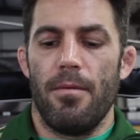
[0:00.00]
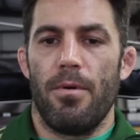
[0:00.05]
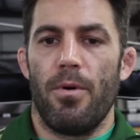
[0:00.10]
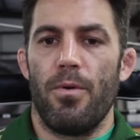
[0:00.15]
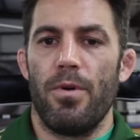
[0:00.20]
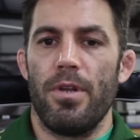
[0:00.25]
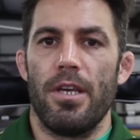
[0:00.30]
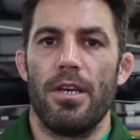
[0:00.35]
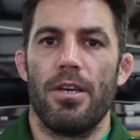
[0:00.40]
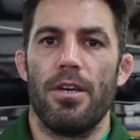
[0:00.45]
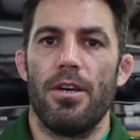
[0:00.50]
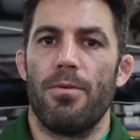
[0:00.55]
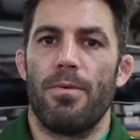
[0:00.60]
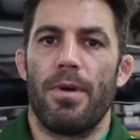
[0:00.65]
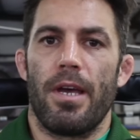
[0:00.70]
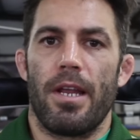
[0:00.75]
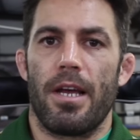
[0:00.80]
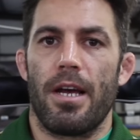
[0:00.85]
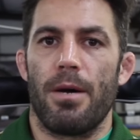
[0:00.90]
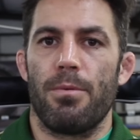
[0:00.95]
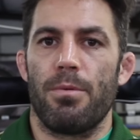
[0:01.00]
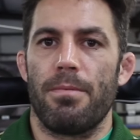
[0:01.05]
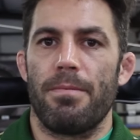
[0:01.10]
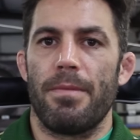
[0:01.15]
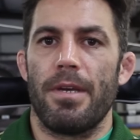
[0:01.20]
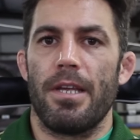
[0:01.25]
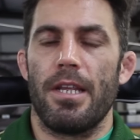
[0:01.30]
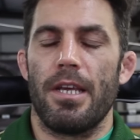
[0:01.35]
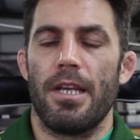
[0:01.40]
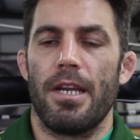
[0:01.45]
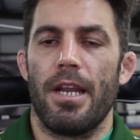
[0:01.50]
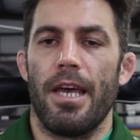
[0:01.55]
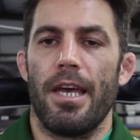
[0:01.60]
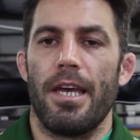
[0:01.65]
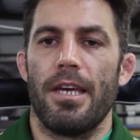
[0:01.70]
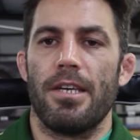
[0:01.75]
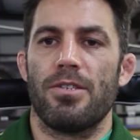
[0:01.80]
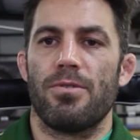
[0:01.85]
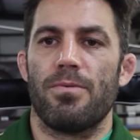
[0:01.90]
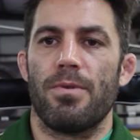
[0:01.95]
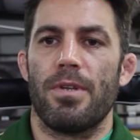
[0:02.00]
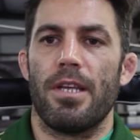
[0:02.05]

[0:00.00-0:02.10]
But we did good. We had a couple media days.